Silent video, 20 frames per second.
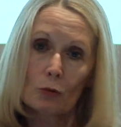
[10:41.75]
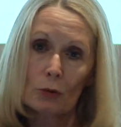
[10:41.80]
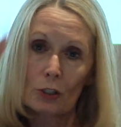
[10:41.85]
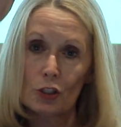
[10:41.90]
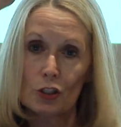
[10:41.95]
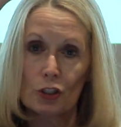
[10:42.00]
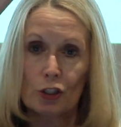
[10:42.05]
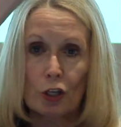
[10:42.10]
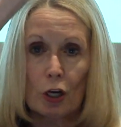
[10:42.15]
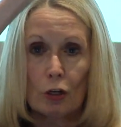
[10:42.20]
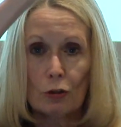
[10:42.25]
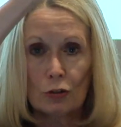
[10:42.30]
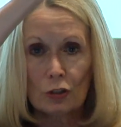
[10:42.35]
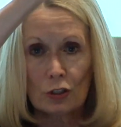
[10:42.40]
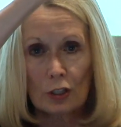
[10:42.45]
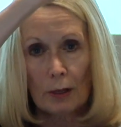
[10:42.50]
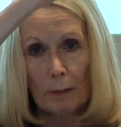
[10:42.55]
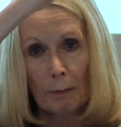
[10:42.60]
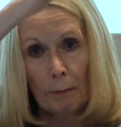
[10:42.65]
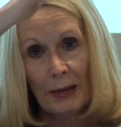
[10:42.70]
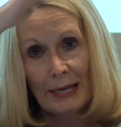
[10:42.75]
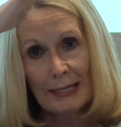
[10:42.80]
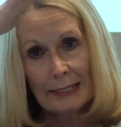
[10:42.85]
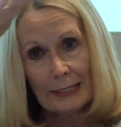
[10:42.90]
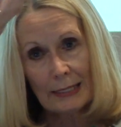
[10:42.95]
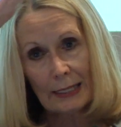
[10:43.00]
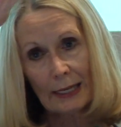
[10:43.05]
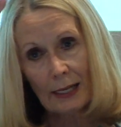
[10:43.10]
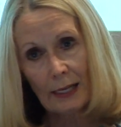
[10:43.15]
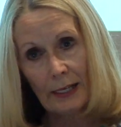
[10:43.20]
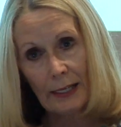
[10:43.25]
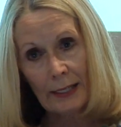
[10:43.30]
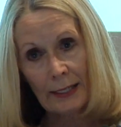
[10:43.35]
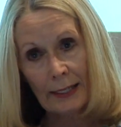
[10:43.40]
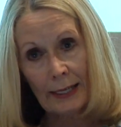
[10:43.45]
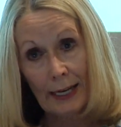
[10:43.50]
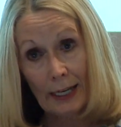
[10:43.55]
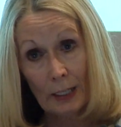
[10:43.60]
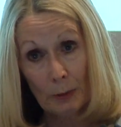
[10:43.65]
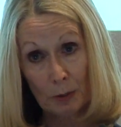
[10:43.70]
which shows that basically
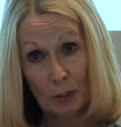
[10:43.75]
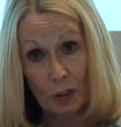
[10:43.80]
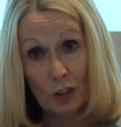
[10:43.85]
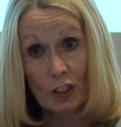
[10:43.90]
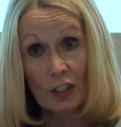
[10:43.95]
engagement